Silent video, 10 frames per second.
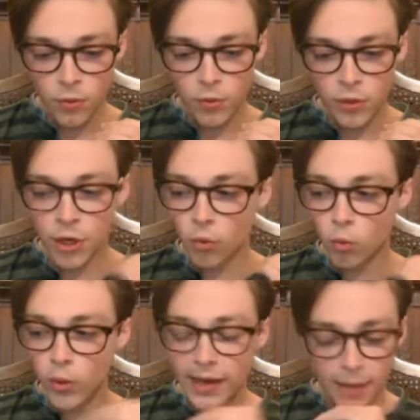
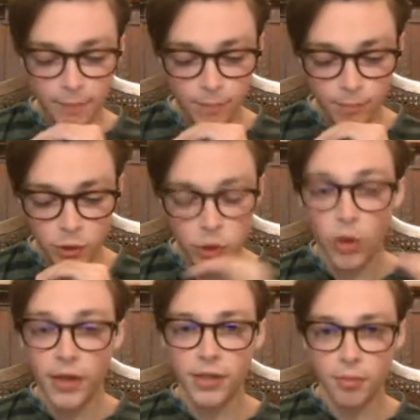when I
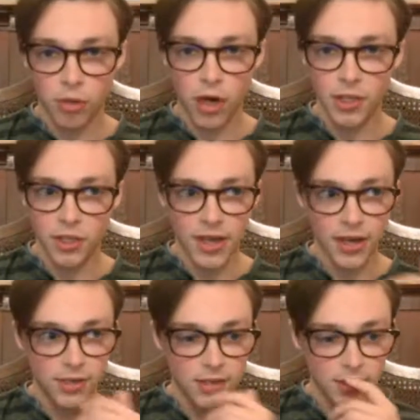joined the project,